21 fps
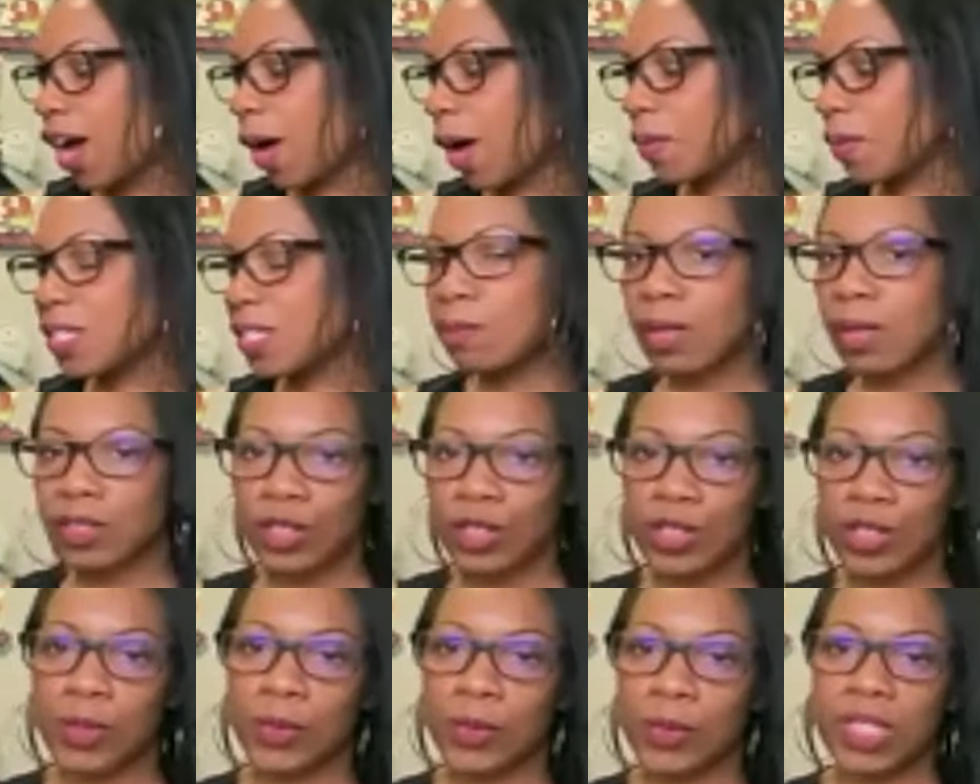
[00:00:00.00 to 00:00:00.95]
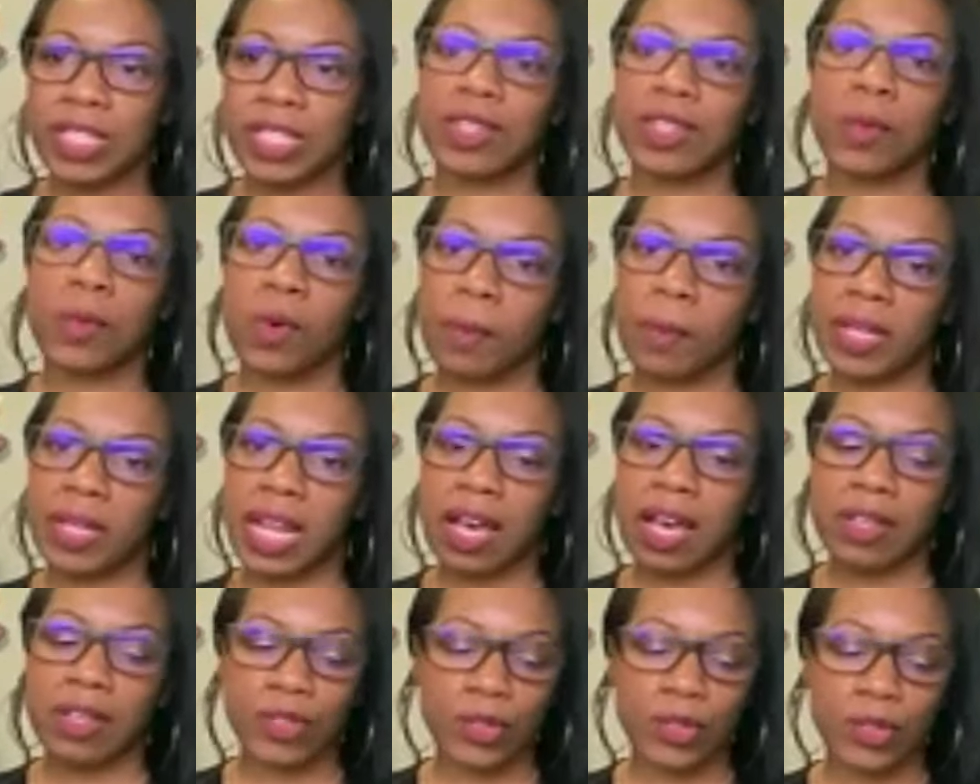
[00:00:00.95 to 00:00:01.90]
um, especially using the
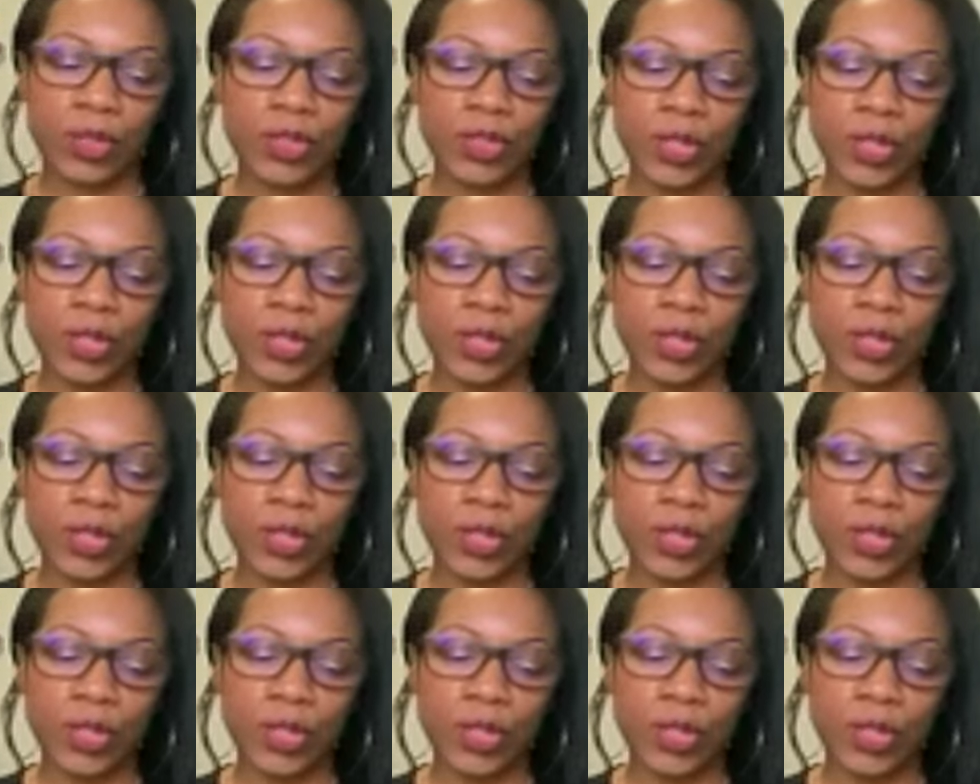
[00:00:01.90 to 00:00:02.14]
womanizer.